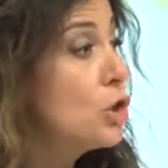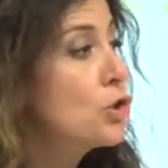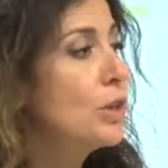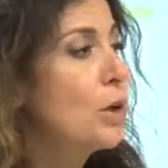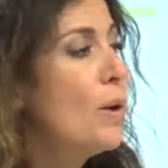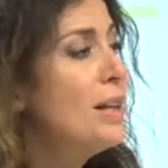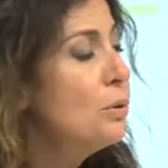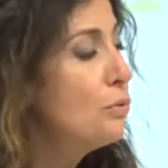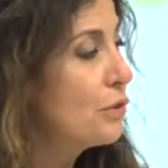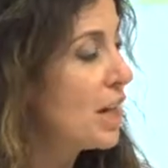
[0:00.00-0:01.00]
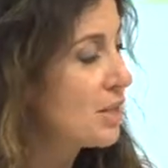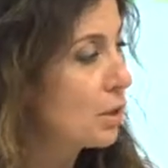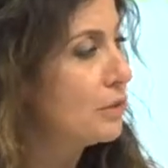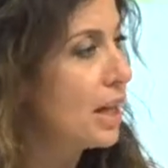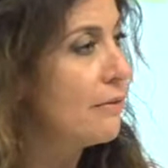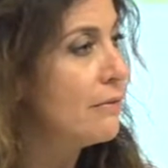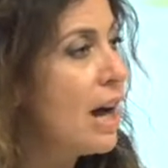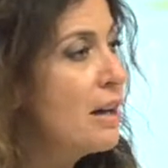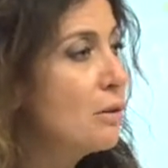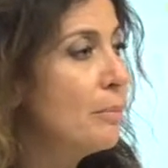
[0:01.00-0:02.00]
So the quantum phase of the
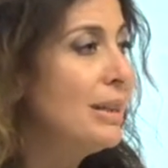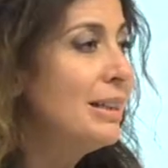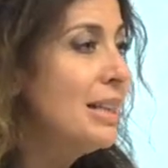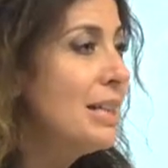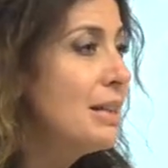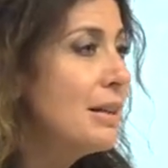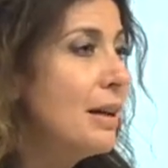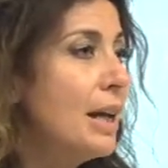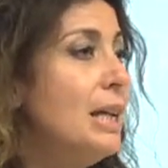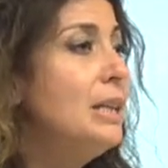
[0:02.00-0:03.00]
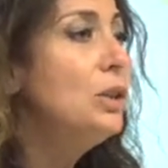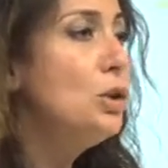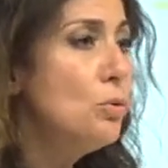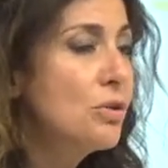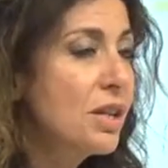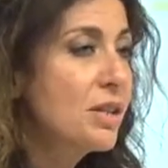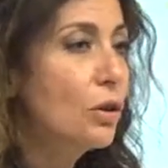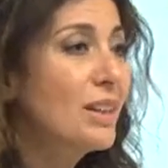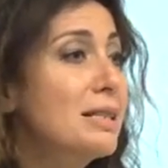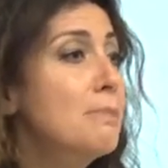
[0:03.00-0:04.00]
environment induces
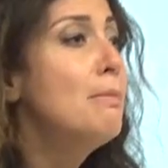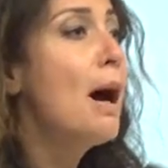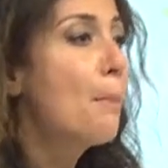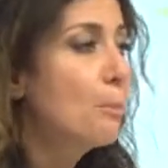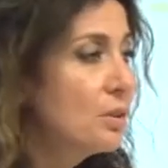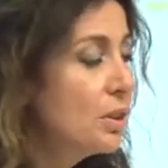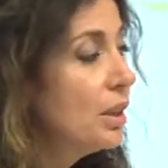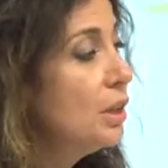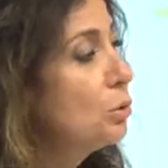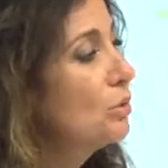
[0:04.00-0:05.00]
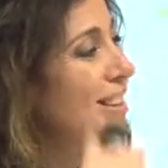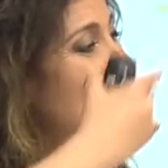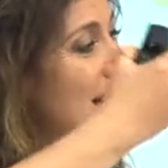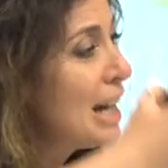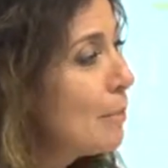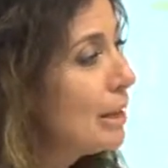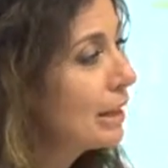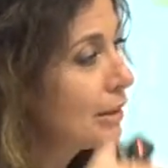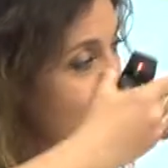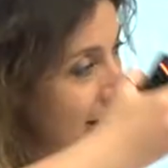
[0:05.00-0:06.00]
or is mapped into the
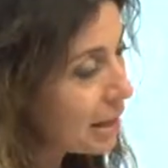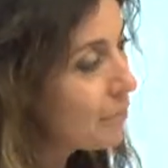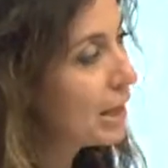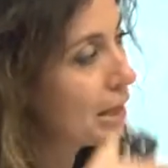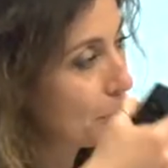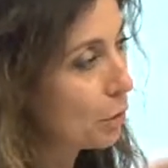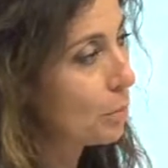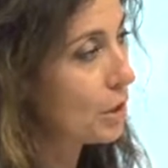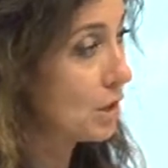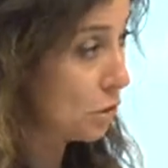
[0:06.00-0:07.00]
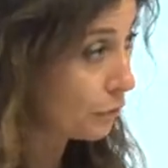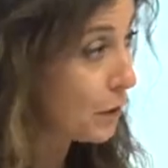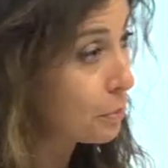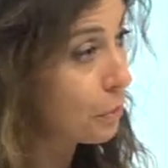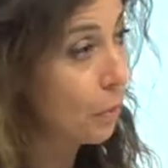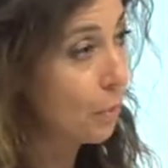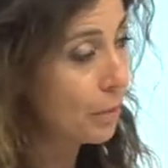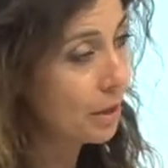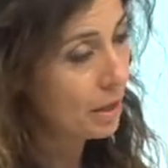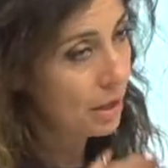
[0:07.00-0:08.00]
dynamic, dynamical properties of the probe
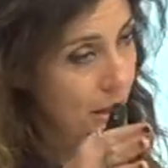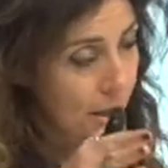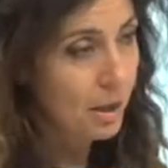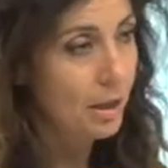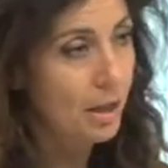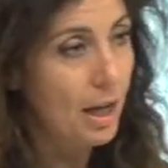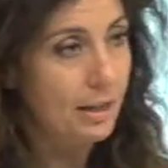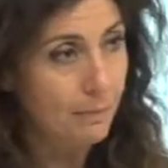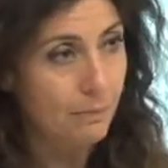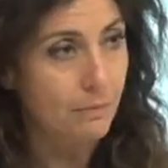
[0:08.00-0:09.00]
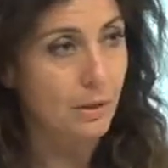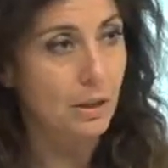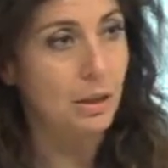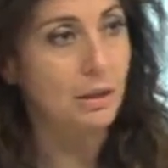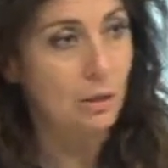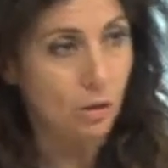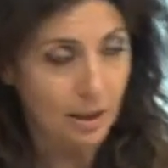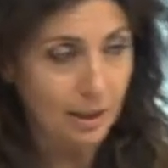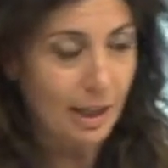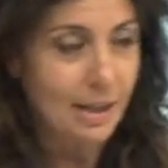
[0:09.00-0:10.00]
and um, in the
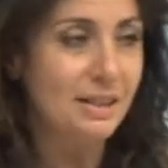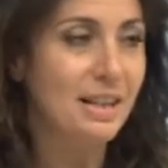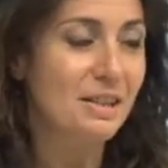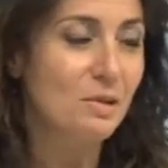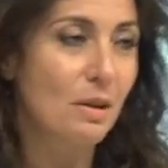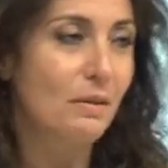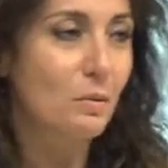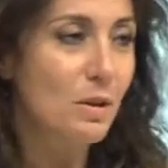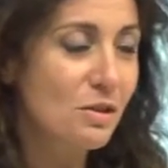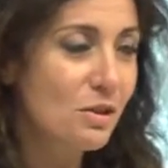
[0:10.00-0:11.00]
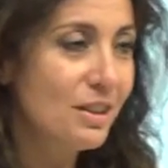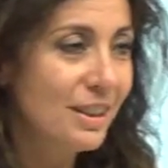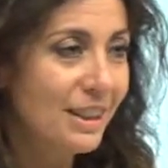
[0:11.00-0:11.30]
local case. Yes, you have a question?